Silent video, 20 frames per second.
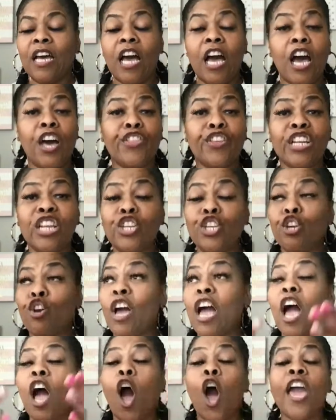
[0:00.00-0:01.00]
other you
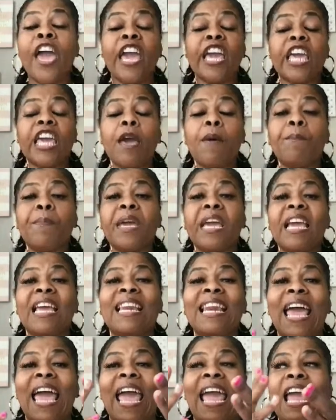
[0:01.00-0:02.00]
it can
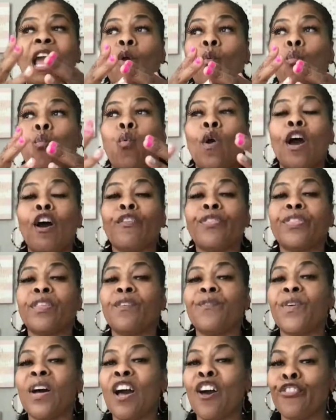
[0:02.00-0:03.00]
mean a wealth
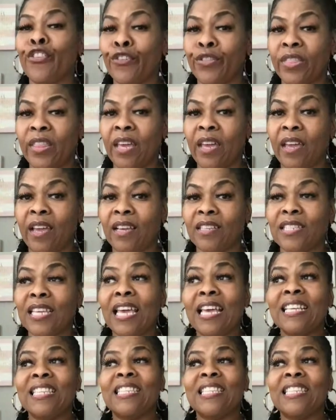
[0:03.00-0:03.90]
of other things.